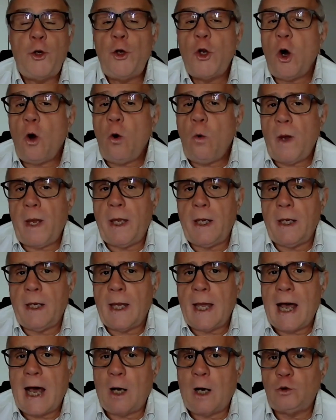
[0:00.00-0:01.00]

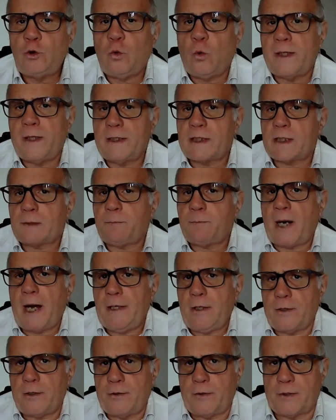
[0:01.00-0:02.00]
Knowing how to
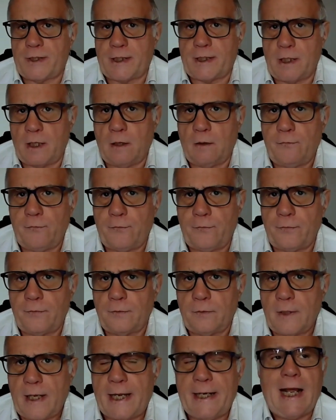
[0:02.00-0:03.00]
inspire yourself
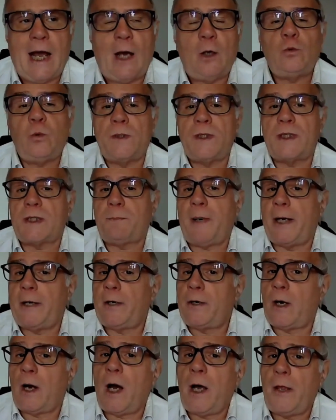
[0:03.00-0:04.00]
and how to
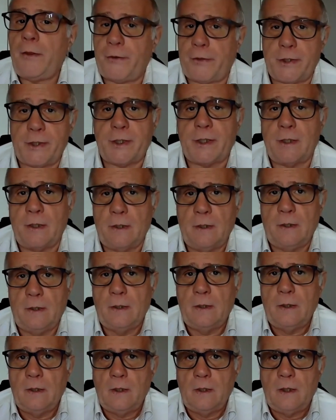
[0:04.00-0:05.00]
inspire others
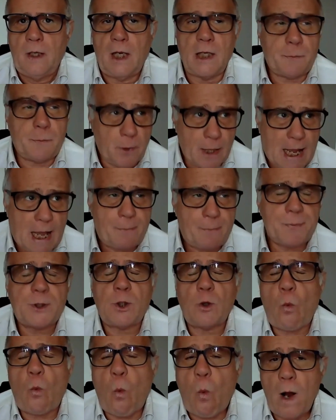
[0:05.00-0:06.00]
is
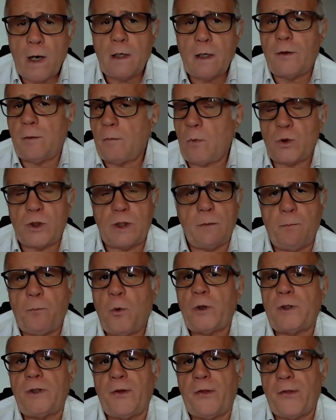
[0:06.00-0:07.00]
perhaps one of the most
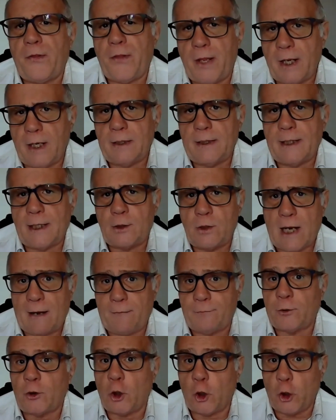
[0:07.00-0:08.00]
important things that
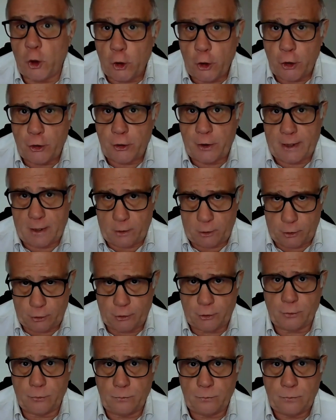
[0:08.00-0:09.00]
you have to learn how
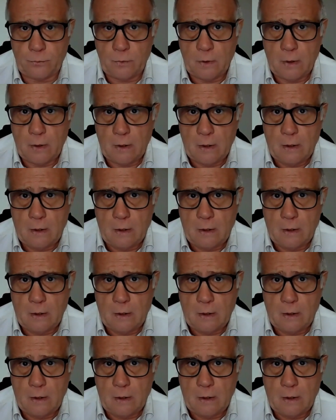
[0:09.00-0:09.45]
to do,